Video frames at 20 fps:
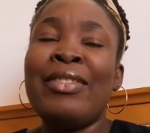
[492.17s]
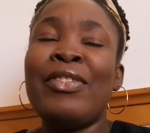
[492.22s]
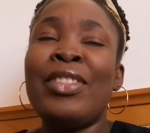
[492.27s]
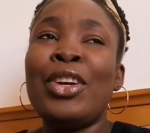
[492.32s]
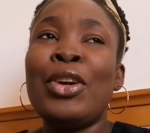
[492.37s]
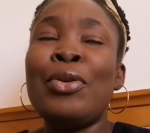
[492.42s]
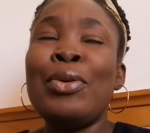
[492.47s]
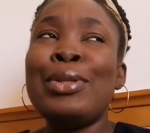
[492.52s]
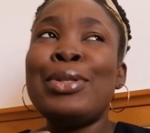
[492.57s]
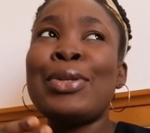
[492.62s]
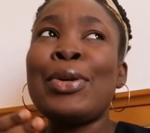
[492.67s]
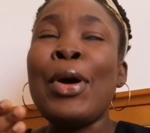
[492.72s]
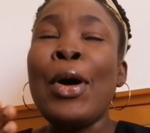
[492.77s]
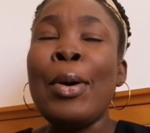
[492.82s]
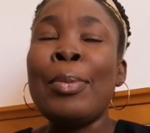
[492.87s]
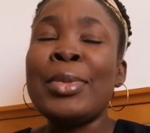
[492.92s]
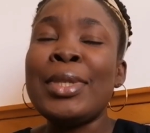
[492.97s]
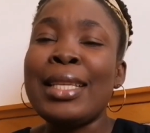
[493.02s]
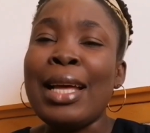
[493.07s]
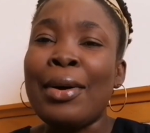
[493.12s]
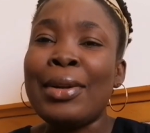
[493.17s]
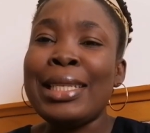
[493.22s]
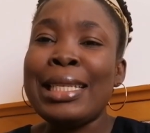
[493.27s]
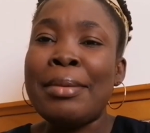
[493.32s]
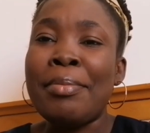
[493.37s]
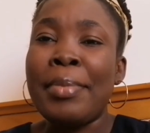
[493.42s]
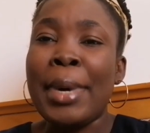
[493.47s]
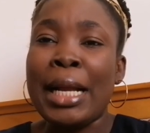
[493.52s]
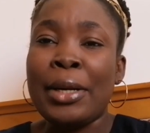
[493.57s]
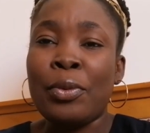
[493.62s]
the goods comes out
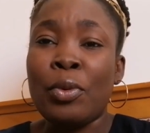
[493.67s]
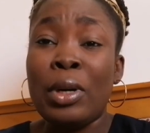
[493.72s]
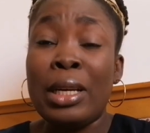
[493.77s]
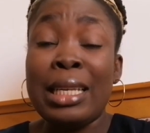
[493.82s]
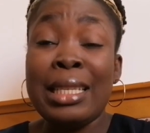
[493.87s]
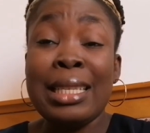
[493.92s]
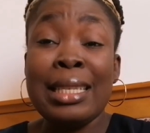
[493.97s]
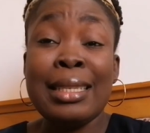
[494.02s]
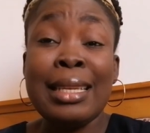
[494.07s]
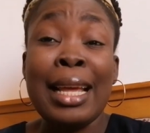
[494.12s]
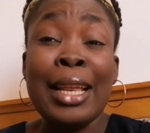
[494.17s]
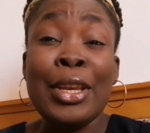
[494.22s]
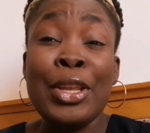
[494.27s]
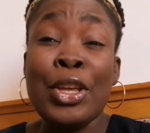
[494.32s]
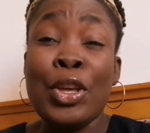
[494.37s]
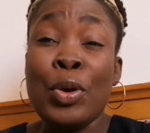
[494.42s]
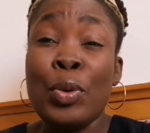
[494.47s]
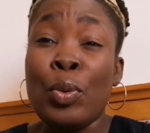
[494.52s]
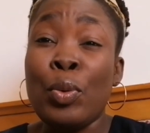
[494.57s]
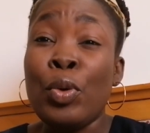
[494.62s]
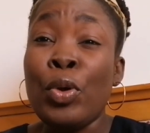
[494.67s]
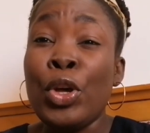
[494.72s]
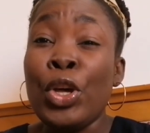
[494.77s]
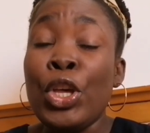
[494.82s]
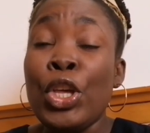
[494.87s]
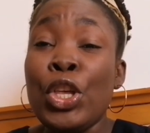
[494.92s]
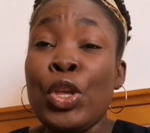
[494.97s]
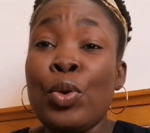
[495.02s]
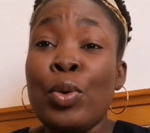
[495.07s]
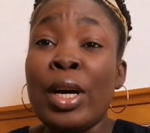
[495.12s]
in bad qualities and you
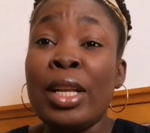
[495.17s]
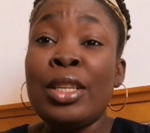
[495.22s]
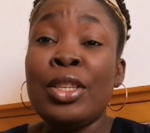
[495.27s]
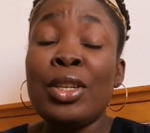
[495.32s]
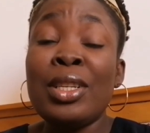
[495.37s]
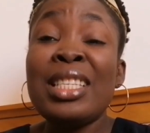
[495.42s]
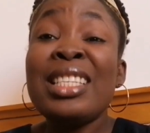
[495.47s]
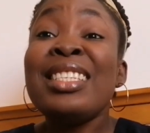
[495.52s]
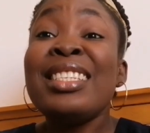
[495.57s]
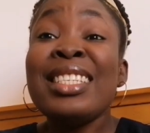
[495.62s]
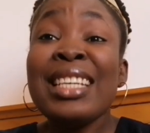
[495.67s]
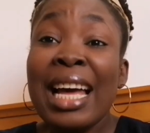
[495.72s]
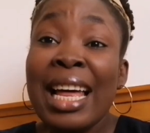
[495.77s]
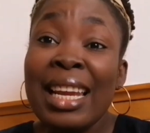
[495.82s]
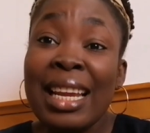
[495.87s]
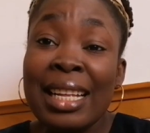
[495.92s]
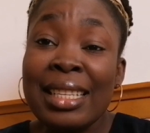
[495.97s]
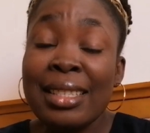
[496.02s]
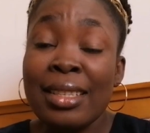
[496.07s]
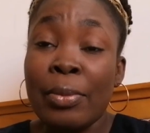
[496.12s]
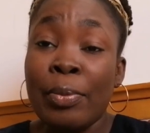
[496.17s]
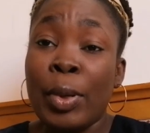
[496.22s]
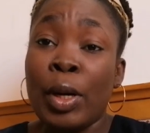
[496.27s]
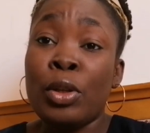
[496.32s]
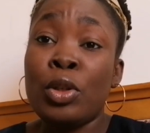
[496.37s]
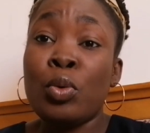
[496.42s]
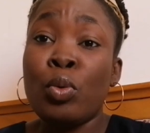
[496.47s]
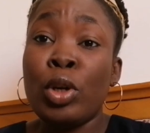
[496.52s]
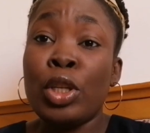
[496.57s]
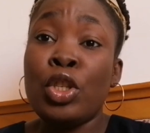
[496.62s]
are not challenged
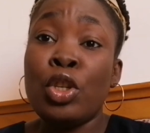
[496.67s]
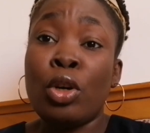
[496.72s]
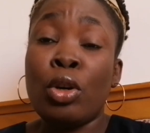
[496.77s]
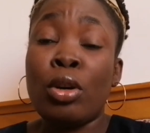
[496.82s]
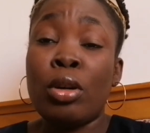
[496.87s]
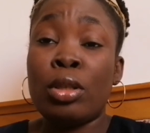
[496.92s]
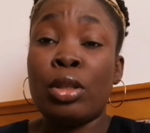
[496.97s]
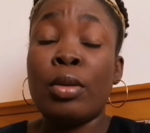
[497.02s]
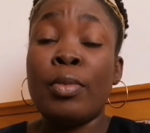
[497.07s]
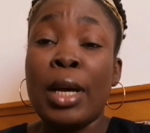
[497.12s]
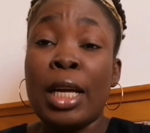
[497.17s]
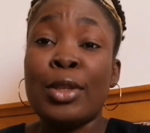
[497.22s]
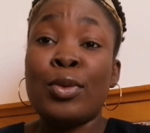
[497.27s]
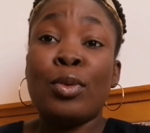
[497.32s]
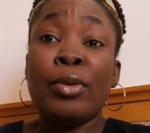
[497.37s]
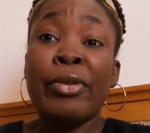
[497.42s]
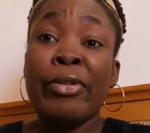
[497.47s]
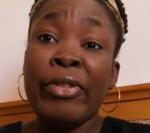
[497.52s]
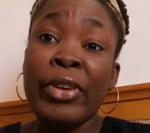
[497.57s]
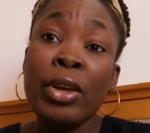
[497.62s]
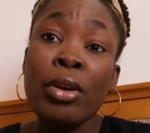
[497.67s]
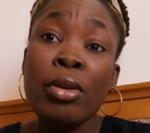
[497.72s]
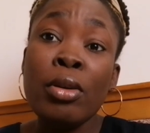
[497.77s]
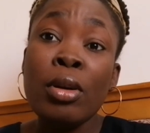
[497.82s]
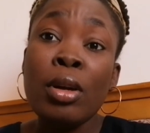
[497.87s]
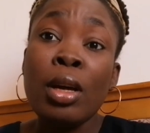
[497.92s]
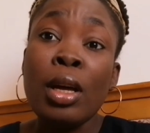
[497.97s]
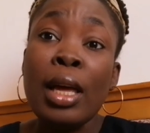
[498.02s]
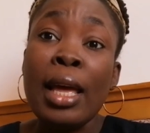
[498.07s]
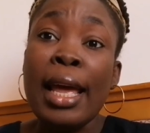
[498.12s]
about what your customers will feel,
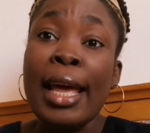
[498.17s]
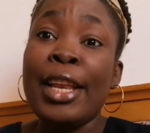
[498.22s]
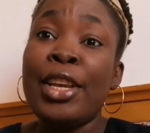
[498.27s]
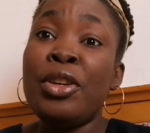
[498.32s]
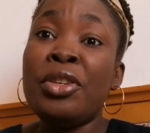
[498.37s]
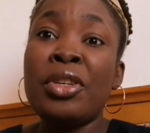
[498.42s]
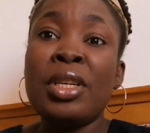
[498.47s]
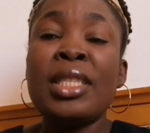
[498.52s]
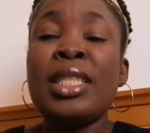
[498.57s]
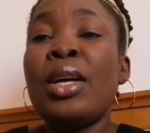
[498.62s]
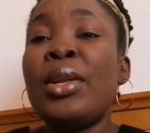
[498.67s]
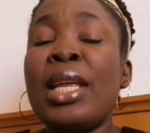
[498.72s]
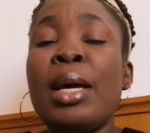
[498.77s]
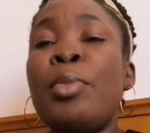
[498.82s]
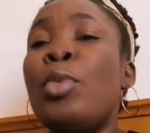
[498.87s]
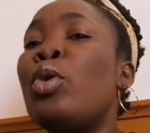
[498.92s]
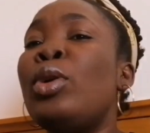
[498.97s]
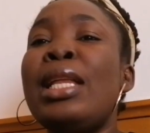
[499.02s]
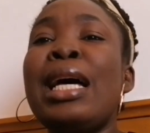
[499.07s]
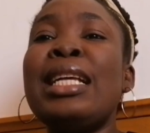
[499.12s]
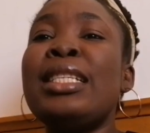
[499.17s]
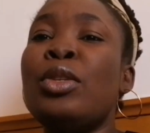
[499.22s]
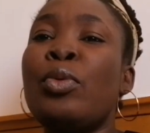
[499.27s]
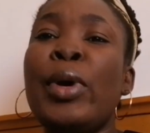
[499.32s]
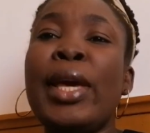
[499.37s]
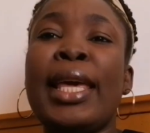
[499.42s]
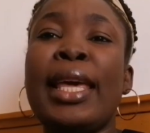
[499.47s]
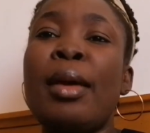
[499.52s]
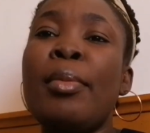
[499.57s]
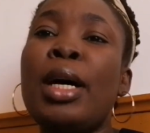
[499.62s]
and you just tell them, oh, that's the
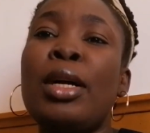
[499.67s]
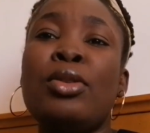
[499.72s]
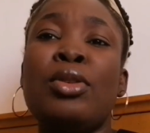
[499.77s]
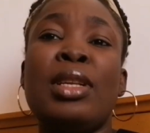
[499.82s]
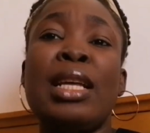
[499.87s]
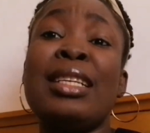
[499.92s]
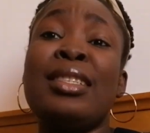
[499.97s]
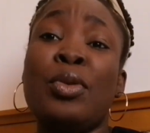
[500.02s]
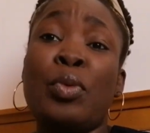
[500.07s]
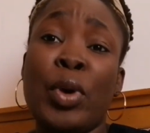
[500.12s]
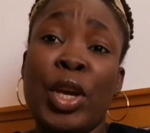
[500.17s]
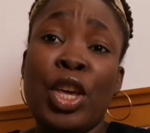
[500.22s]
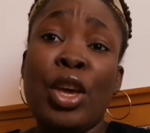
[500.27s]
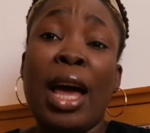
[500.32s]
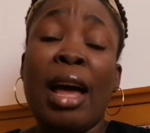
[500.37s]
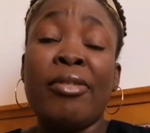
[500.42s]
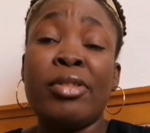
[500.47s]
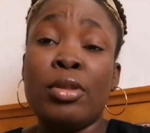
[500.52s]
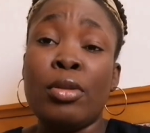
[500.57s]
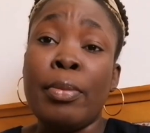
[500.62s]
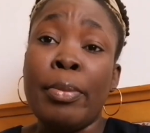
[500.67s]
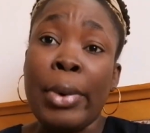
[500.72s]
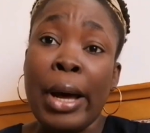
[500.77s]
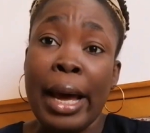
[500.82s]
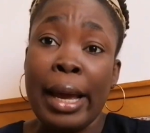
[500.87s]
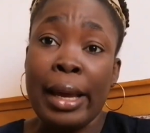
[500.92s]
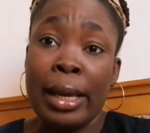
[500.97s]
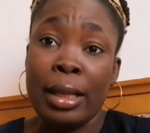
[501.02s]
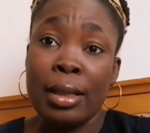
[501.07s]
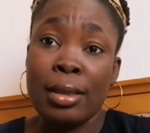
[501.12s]
way it came out, so that's the way you have to
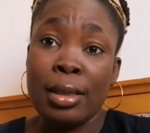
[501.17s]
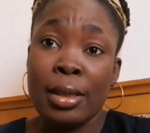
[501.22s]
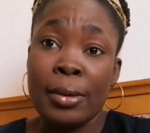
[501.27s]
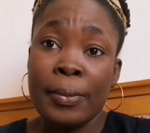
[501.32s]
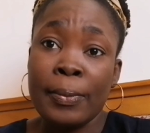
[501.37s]
buy it.